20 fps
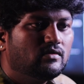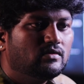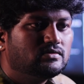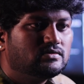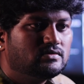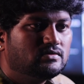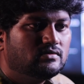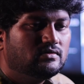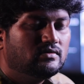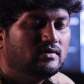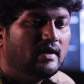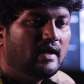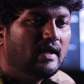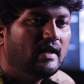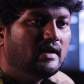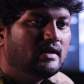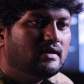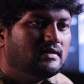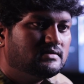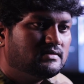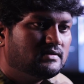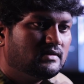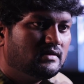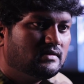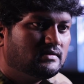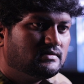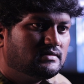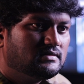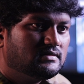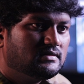close to aerial
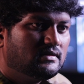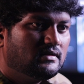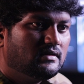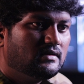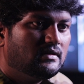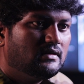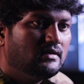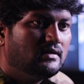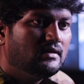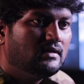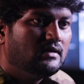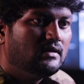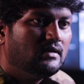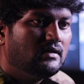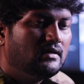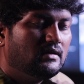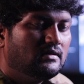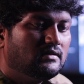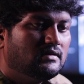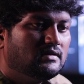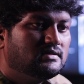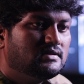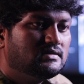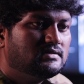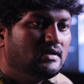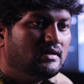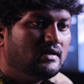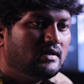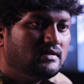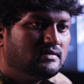shots. This is
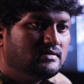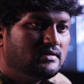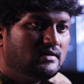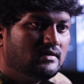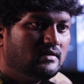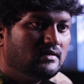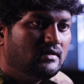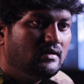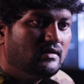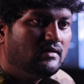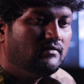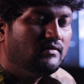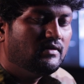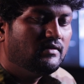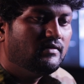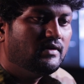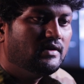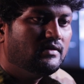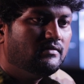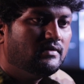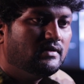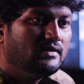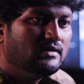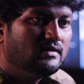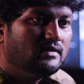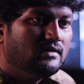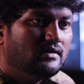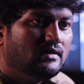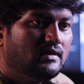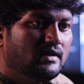the reason we went with
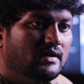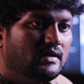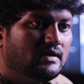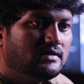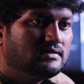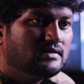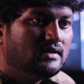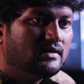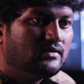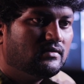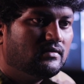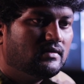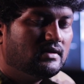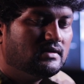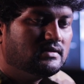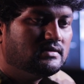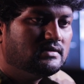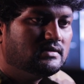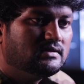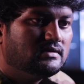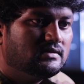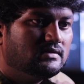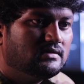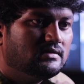latest technology.